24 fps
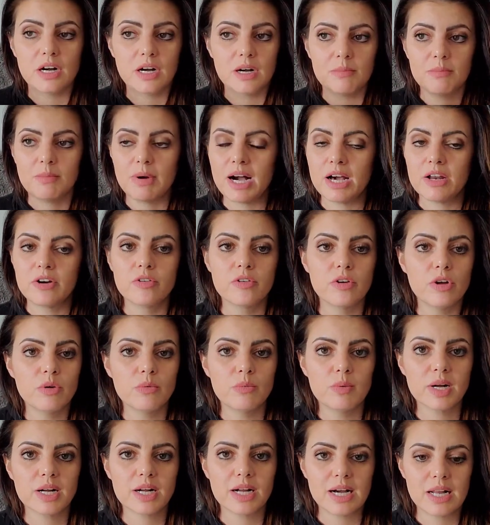um, I don't know
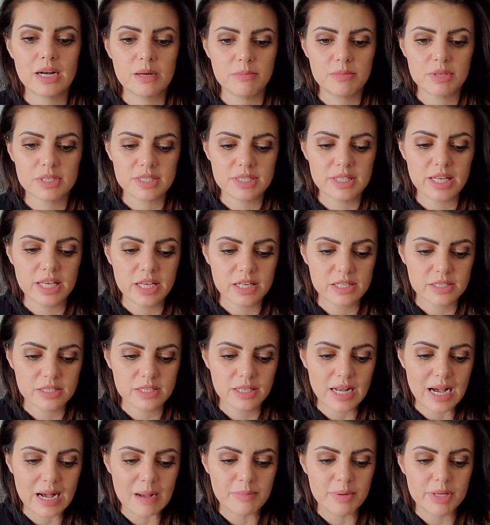what kind of mistakes
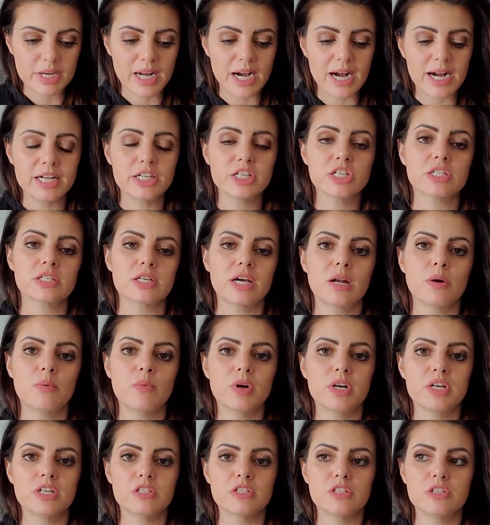could happen. I just kind of
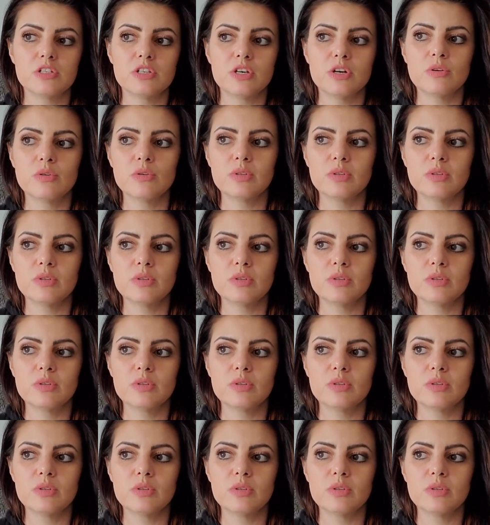wanted to know